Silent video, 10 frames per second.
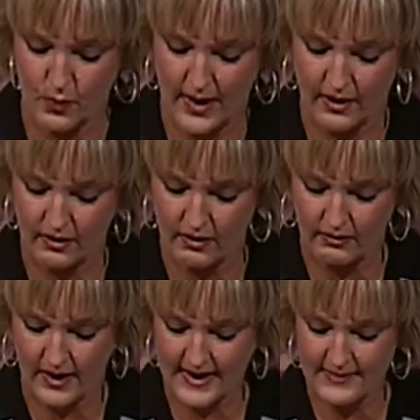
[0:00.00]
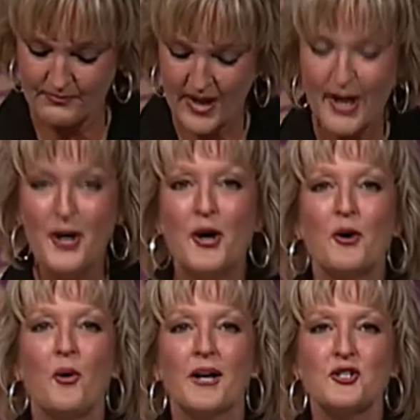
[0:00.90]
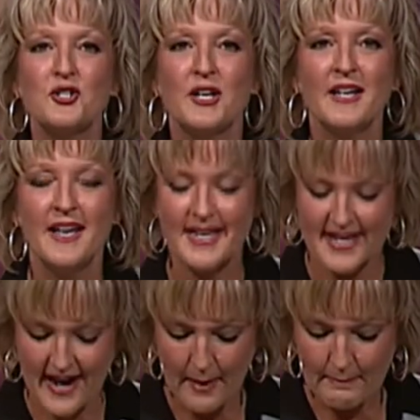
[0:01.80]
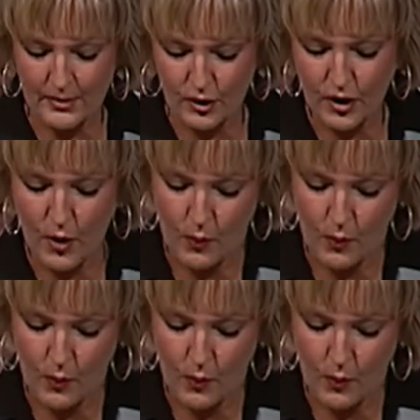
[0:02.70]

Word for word: well, all right? Question number